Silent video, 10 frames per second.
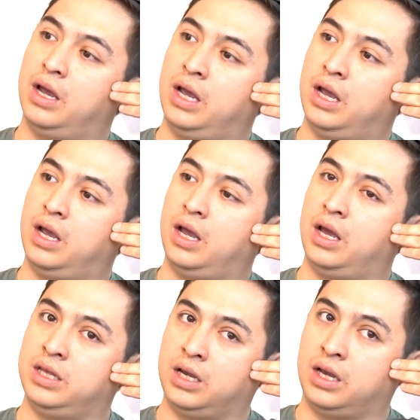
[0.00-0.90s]

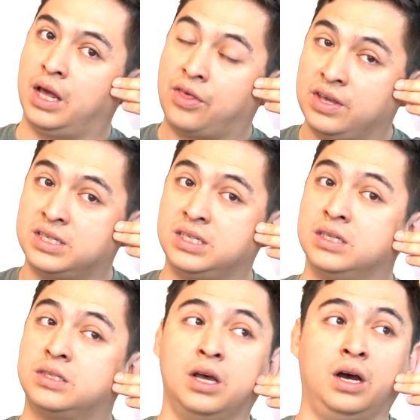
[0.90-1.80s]

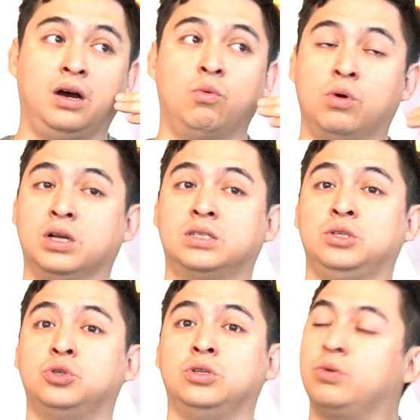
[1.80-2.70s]
thesis
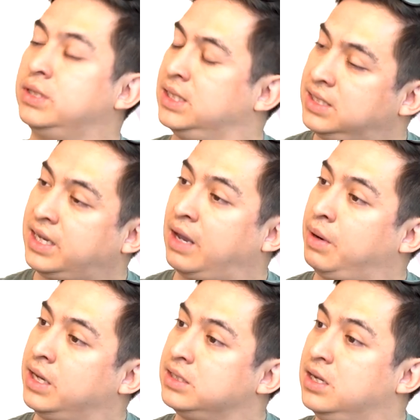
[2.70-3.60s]
was using 360
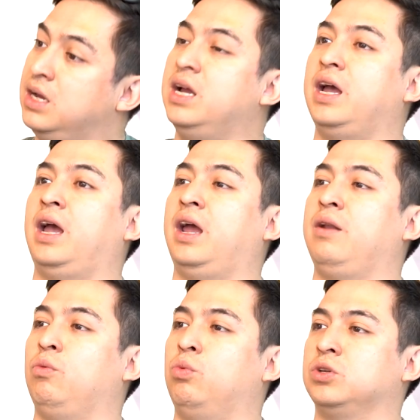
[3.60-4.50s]
cameras
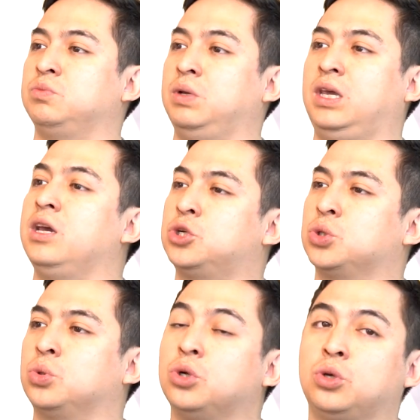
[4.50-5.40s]
and was making a
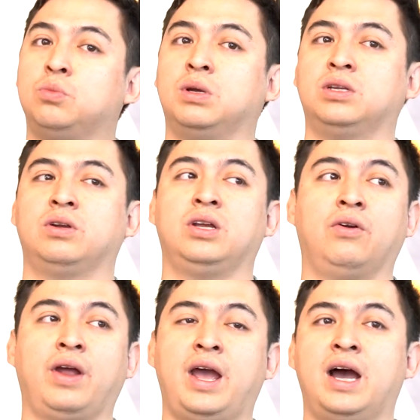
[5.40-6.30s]
short documentary
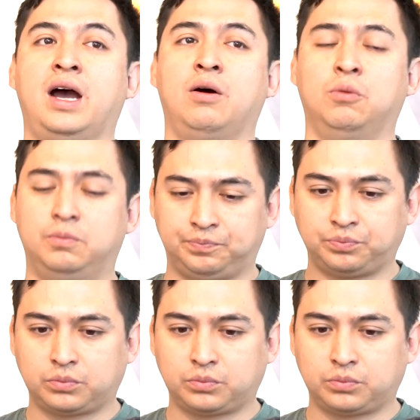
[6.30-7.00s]
on how